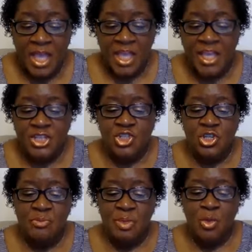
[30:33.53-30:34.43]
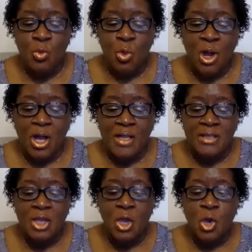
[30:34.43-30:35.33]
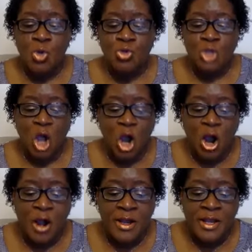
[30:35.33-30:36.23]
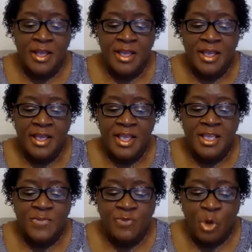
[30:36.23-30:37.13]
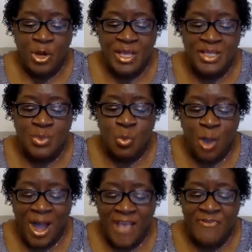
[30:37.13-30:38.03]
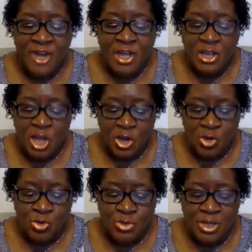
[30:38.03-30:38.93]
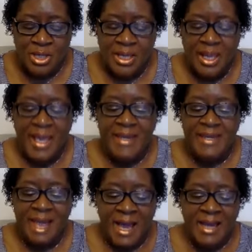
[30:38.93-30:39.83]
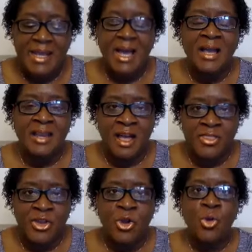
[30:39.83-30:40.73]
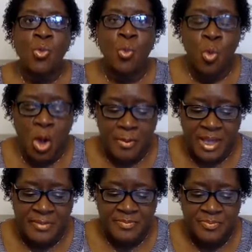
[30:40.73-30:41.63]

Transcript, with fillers: He should be one whose heart is for his wife alone and not another woman.